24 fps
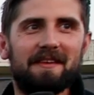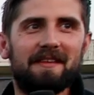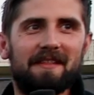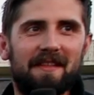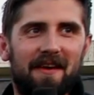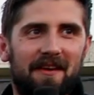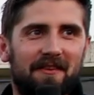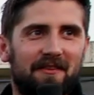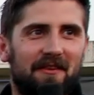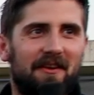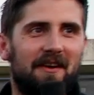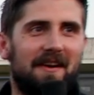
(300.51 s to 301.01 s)

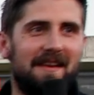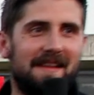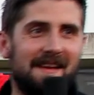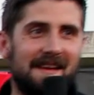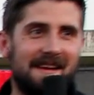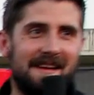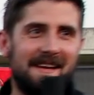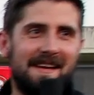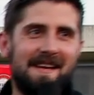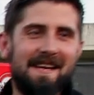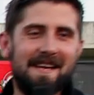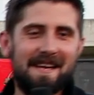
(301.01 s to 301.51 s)
There's an idea.
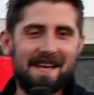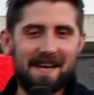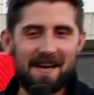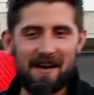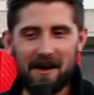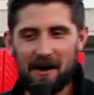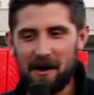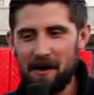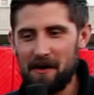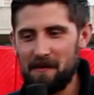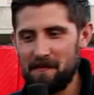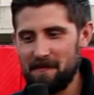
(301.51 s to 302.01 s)

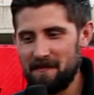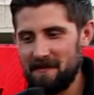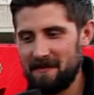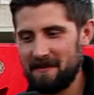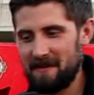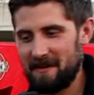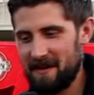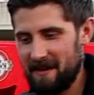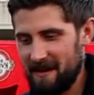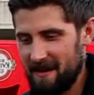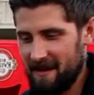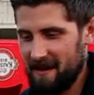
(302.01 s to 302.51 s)
Um,
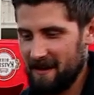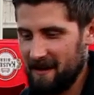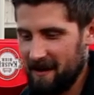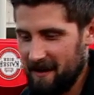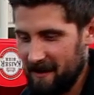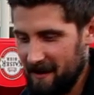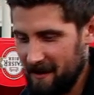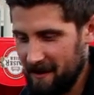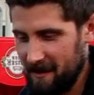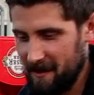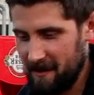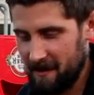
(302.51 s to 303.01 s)

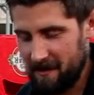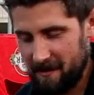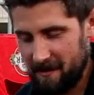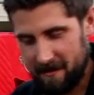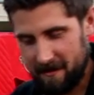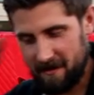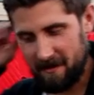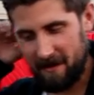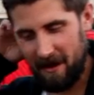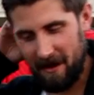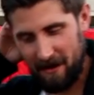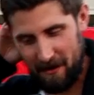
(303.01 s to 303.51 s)
uh,
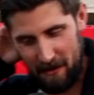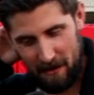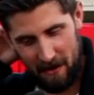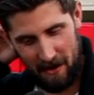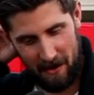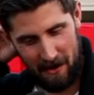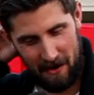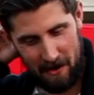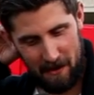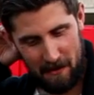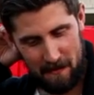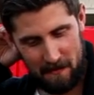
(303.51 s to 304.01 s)
no,
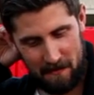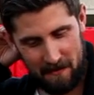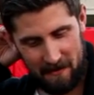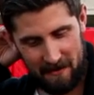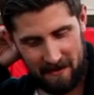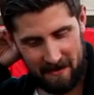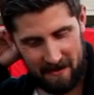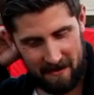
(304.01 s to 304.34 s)
um,